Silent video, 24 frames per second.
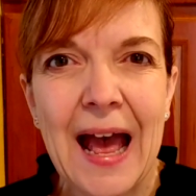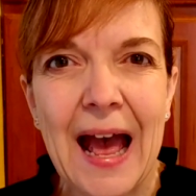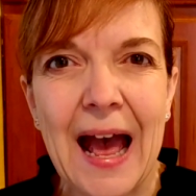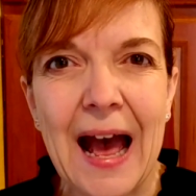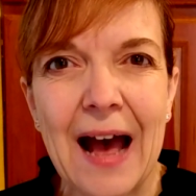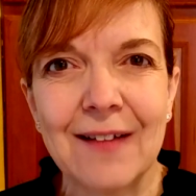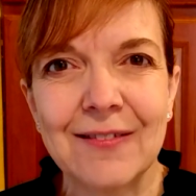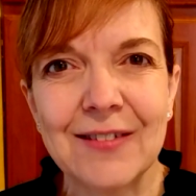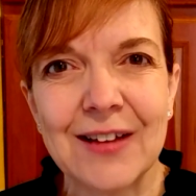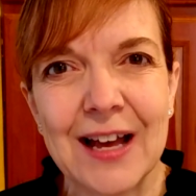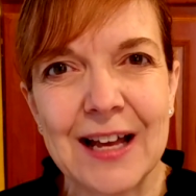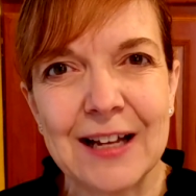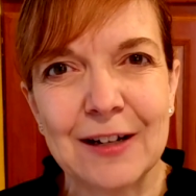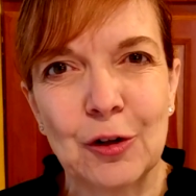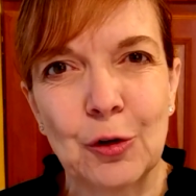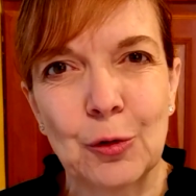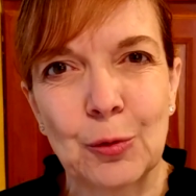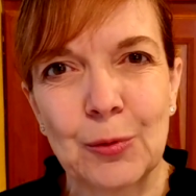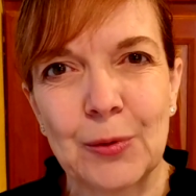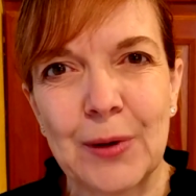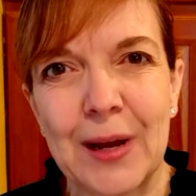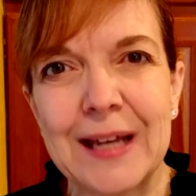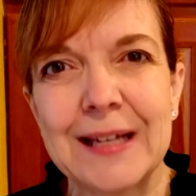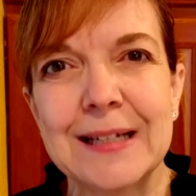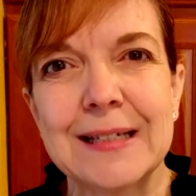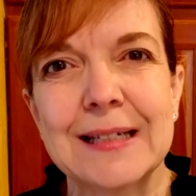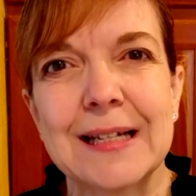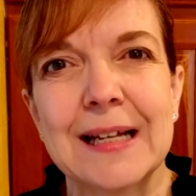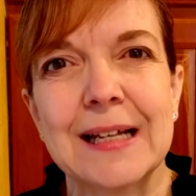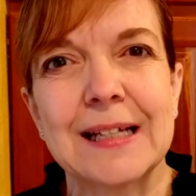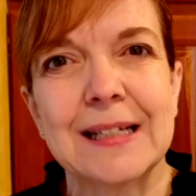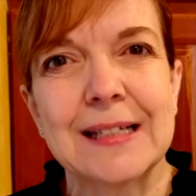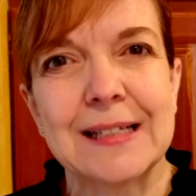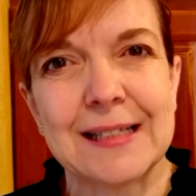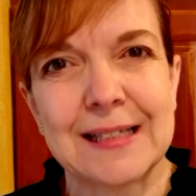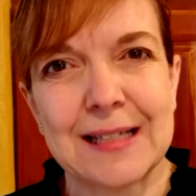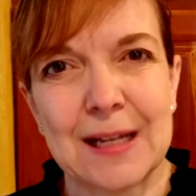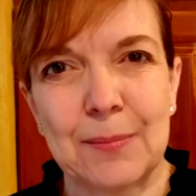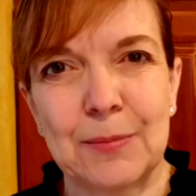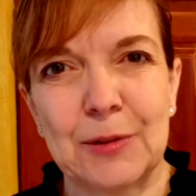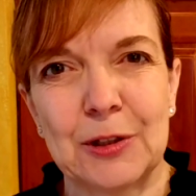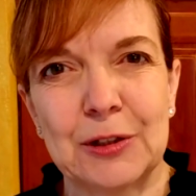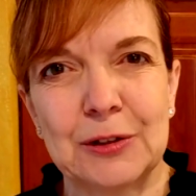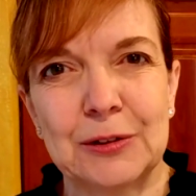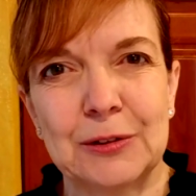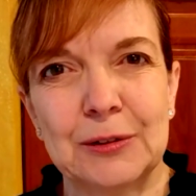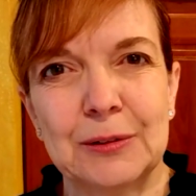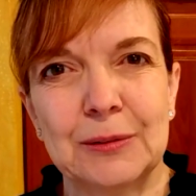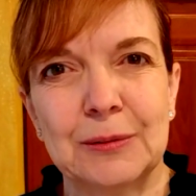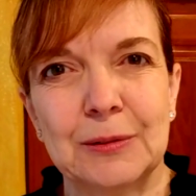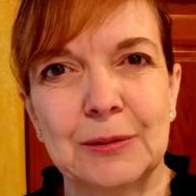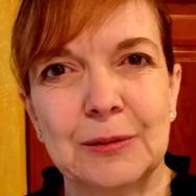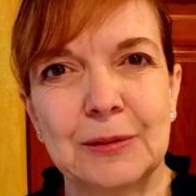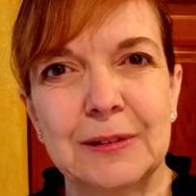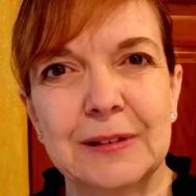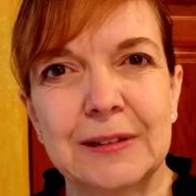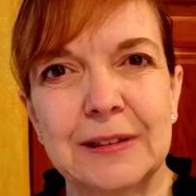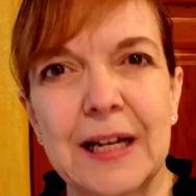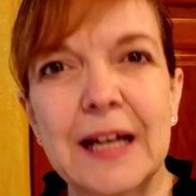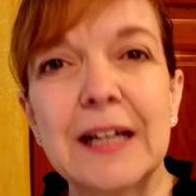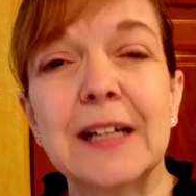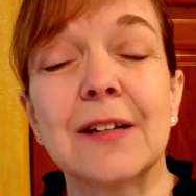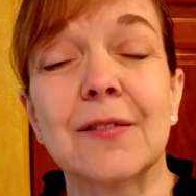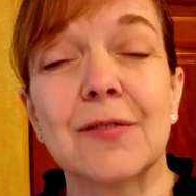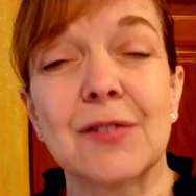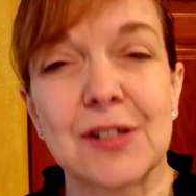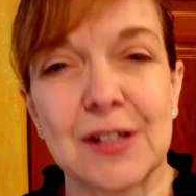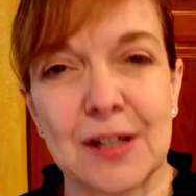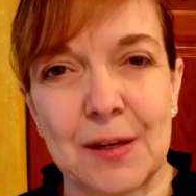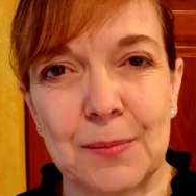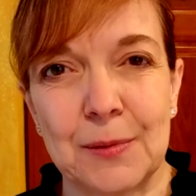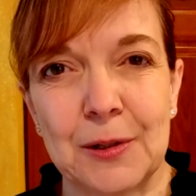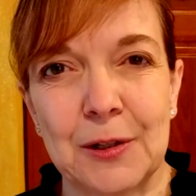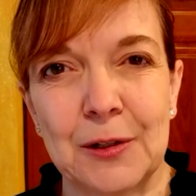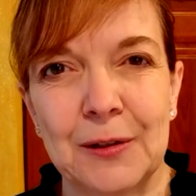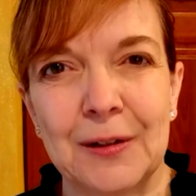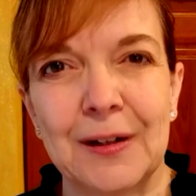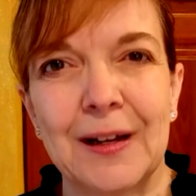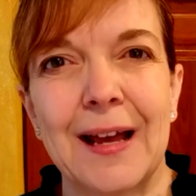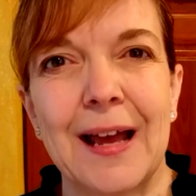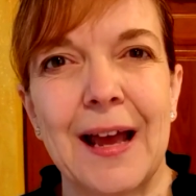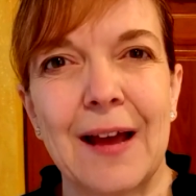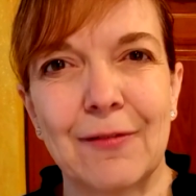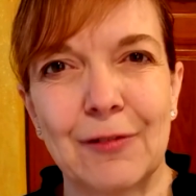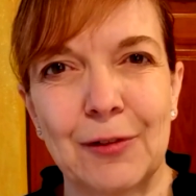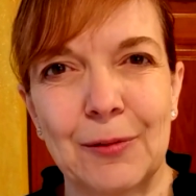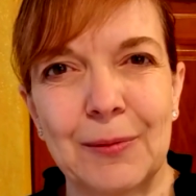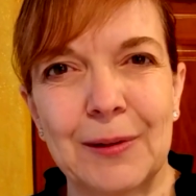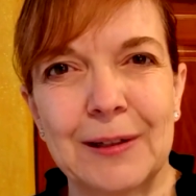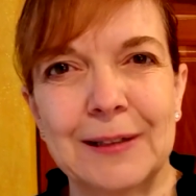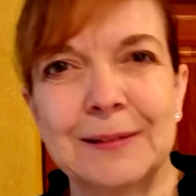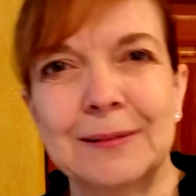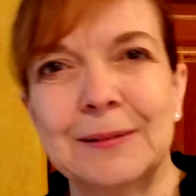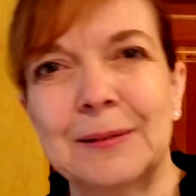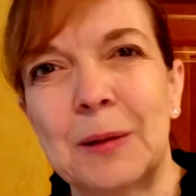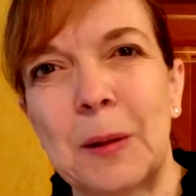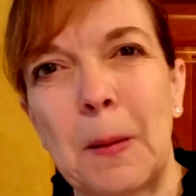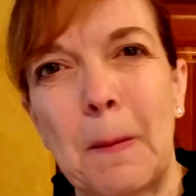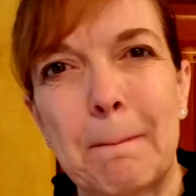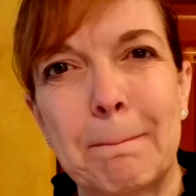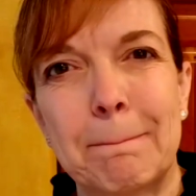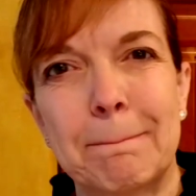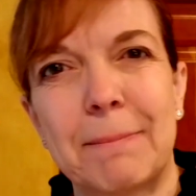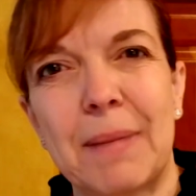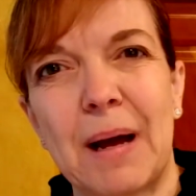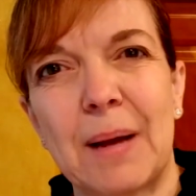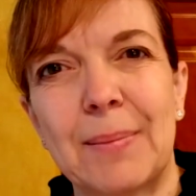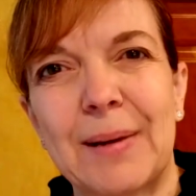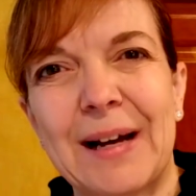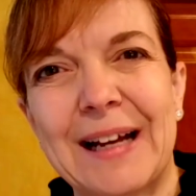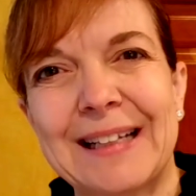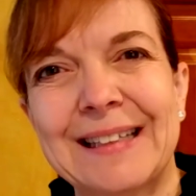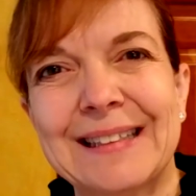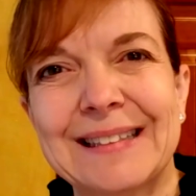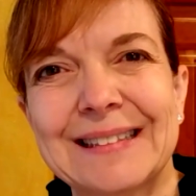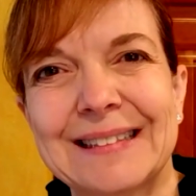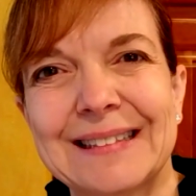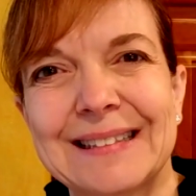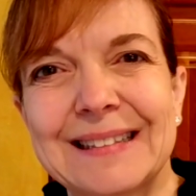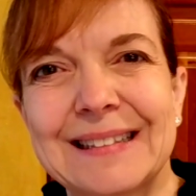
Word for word: Have a great summer, end of summer, everyone. Bye-bye.